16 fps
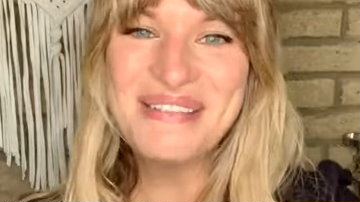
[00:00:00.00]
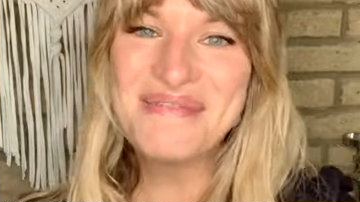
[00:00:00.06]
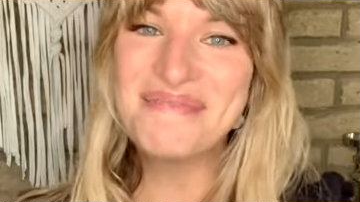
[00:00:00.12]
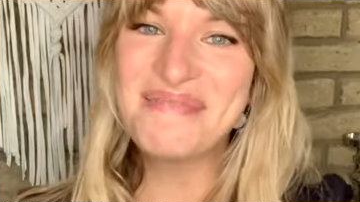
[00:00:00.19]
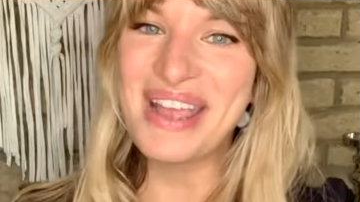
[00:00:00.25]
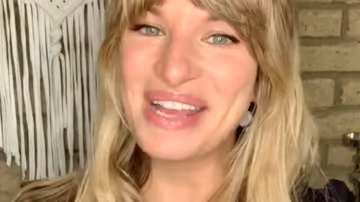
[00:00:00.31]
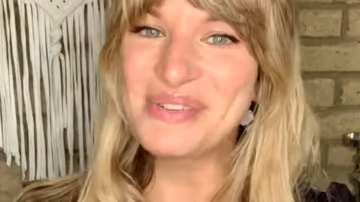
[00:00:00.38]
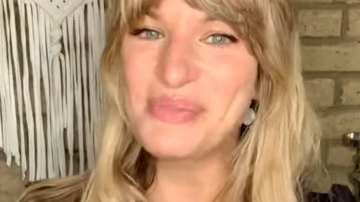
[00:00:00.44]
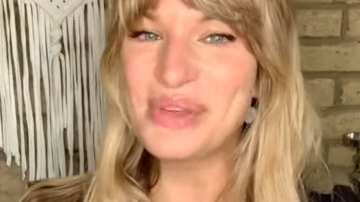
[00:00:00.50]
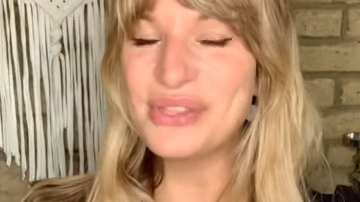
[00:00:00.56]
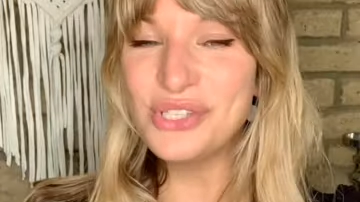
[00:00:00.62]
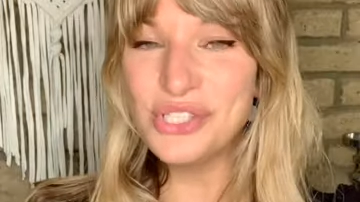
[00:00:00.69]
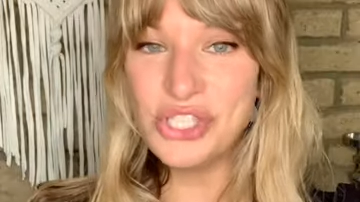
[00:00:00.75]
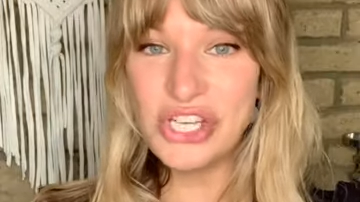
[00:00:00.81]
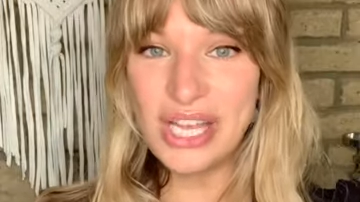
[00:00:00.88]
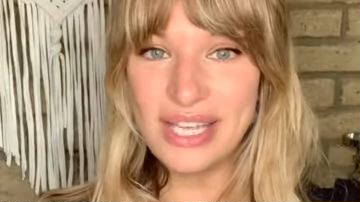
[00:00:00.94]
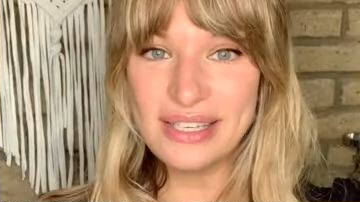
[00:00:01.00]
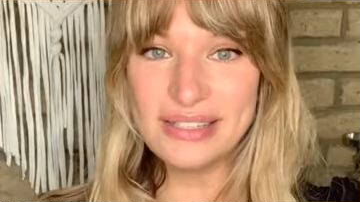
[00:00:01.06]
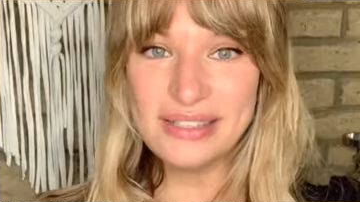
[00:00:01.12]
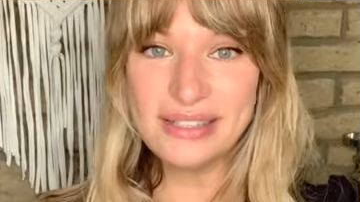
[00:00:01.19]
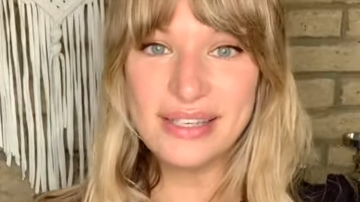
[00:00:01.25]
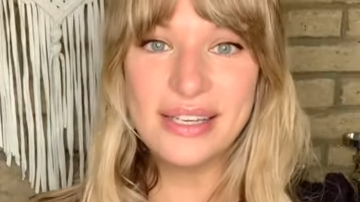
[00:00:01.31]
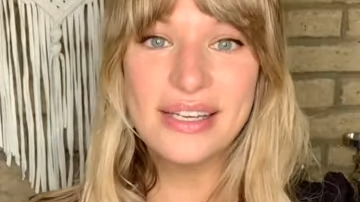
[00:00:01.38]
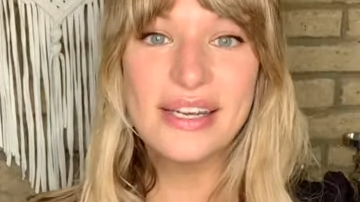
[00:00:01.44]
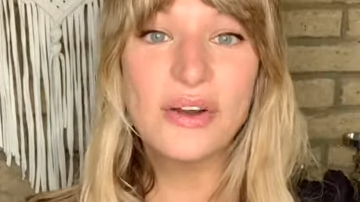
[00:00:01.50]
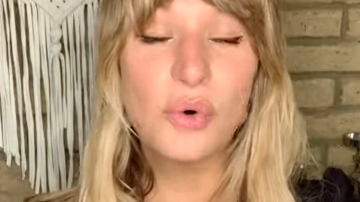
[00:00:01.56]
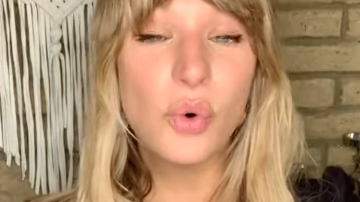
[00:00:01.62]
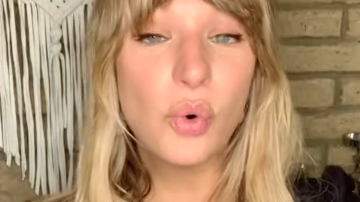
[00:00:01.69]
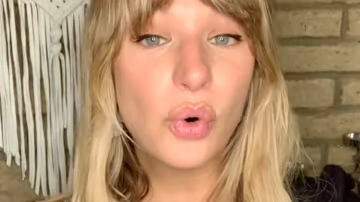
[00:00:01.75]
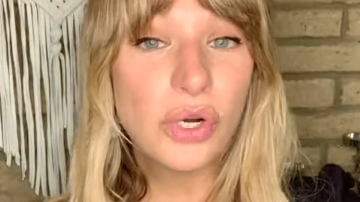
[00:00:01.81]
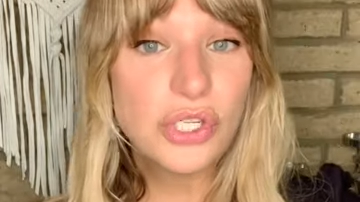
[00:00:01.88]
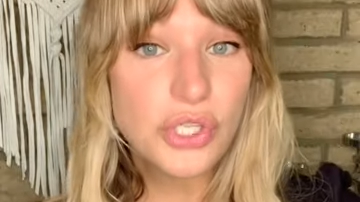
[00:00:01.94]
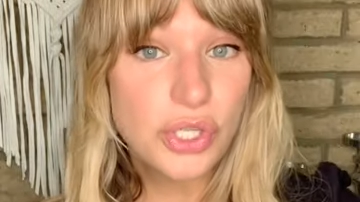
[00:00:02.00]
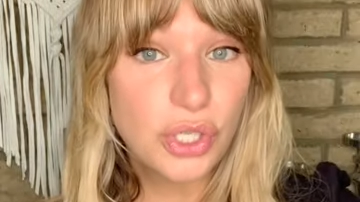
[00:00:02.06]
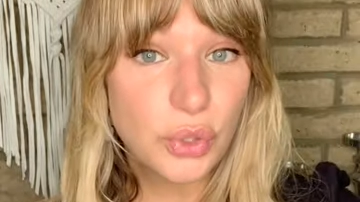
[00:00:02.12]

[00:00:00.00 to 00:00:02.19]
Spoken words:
made with gin, orange